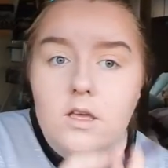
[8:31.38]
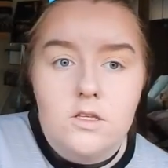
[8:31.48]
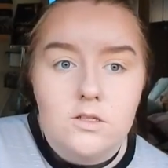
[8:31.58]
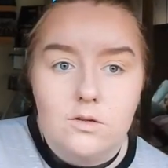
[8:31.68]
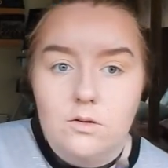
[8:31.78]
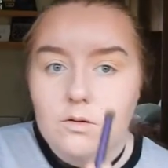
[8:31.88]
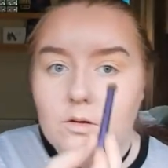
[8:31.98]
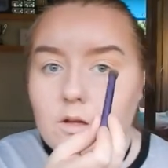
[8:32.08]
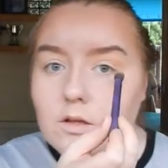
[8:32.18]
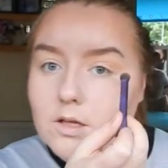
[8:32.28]
So
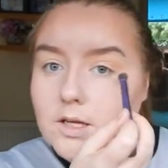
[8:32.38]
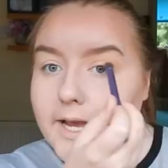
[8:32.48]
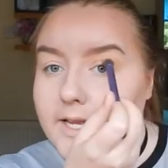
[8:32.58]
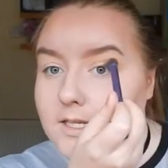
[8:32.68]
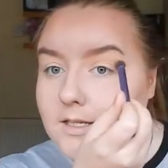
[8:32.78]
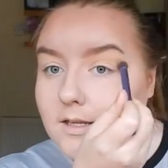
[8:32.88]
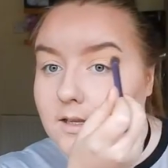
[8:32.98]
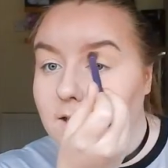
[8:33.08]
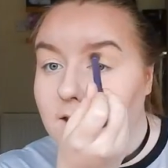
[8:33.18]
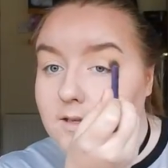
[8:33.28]
I just
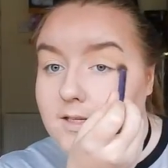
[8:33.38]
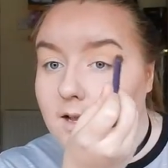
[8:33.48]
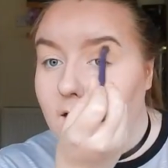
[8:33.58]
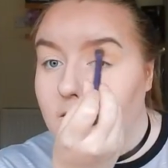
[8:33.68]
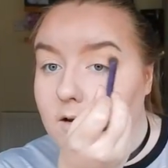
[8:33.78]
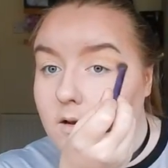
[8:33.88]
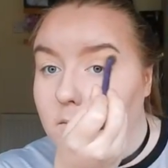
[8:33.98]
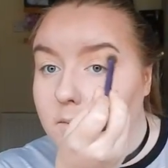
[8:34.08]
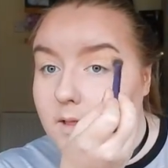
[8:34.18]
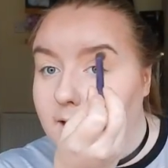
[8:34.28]
use that colour and then
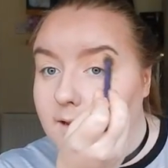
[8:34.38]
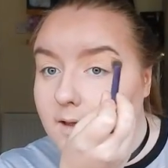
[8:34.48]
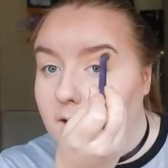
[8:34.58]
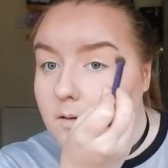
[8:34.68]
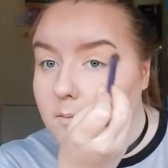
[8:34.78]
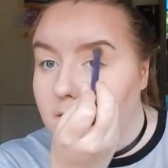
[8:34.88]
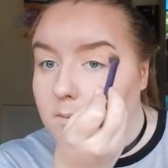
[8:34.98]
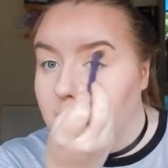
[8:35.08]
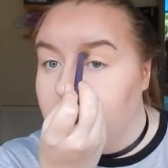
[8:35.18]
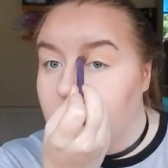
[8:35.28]
blend it out. Blend,
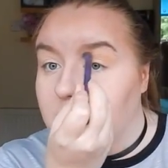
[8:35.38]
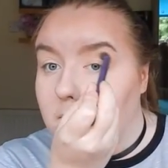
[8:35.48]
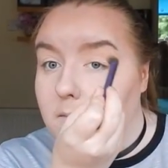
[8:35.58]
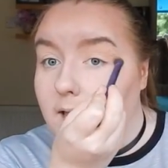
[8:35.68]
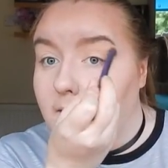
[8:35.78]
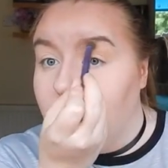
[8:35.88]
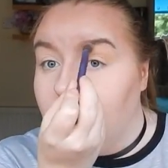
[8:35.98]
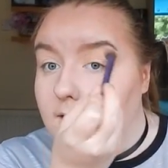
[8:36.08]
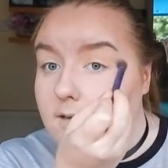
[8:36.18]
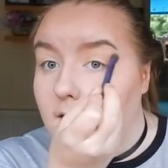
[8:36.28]
blend, blend, blend,
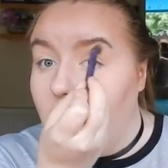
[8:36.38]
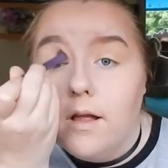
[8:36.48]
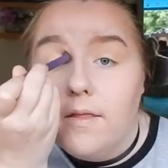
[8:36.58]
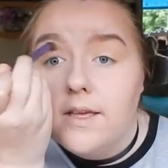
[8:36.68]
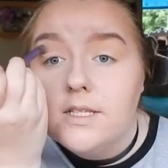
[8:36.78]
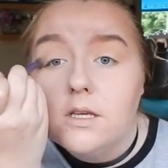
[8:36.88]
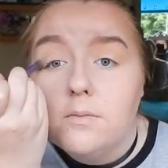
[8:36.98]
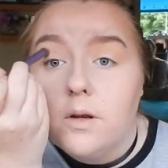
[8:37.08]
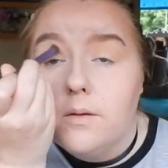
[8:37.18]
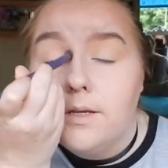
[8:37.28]
blend. This look
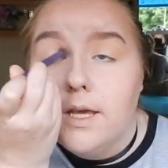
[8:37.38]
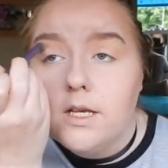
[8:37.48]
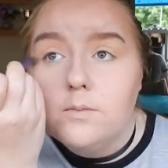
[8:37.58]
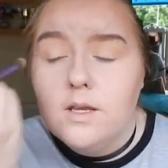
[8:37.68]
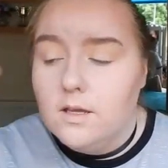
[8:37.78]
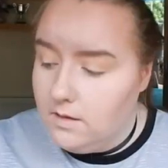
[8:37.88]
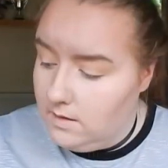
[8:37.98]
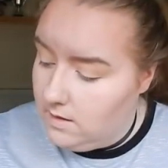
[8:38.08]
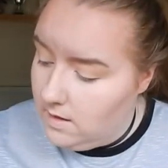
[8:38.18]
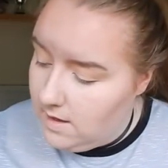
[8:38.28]
probably takes me
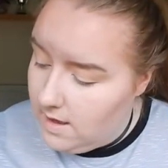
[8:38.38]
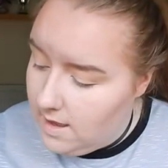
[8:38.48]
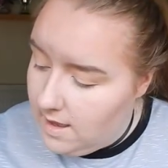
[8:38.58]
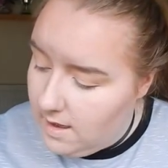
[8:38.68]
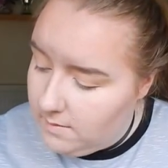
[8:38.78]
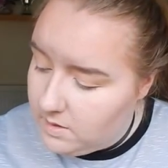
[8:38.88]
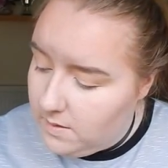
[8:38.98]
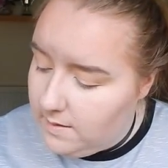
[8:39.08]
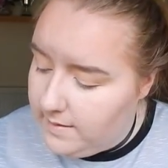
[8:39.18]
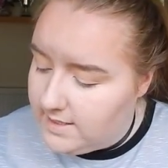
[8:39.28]
about
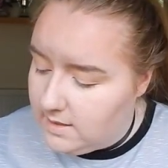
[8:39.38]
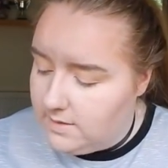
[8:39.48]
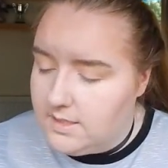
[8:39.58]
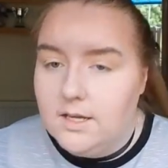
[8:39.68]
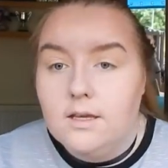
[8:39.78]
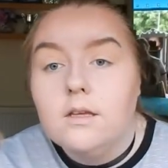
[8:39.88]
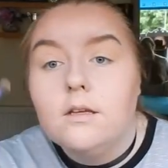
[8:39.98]
20 minutes, I would say.